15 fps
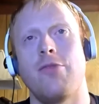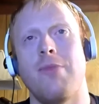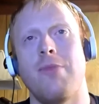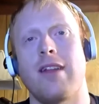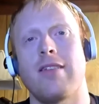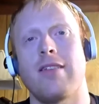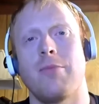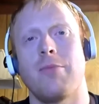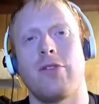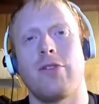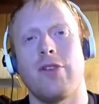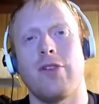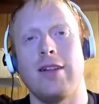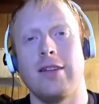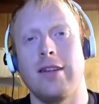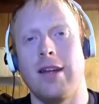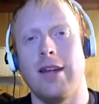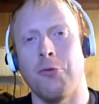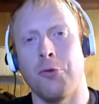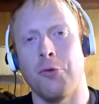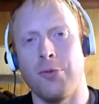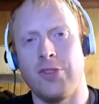to make them solid
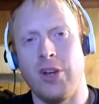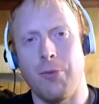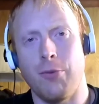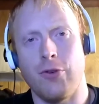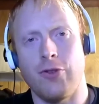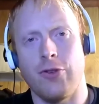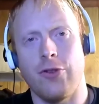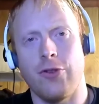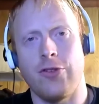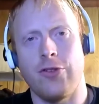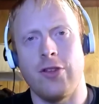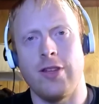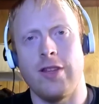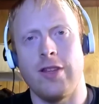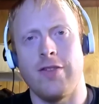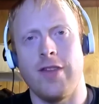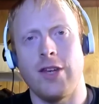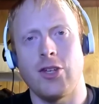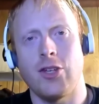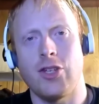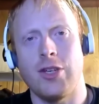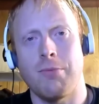at room temperature so that
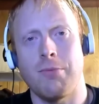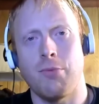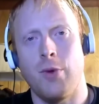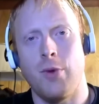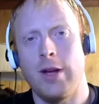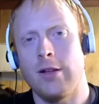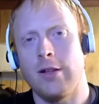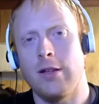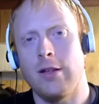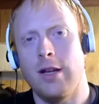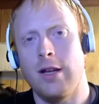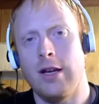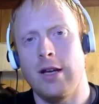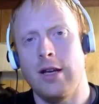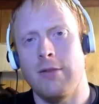they ship well